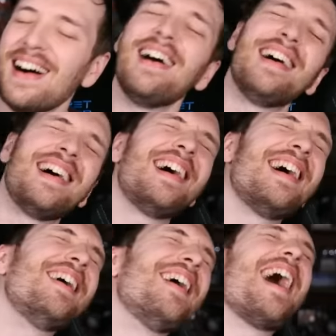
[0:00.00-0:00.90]

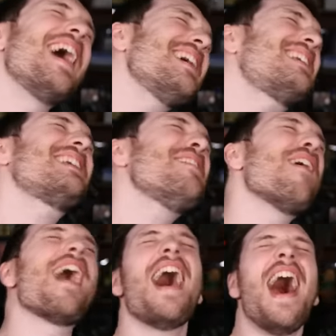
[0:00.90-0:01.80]
Oh, I see
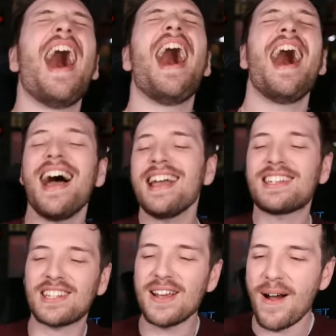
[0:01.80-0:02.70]
where, I
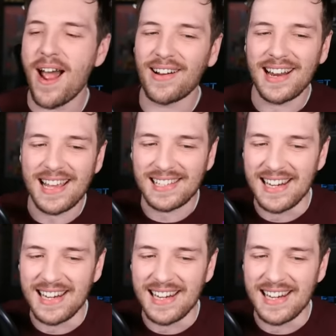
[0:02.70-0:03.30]
see where it is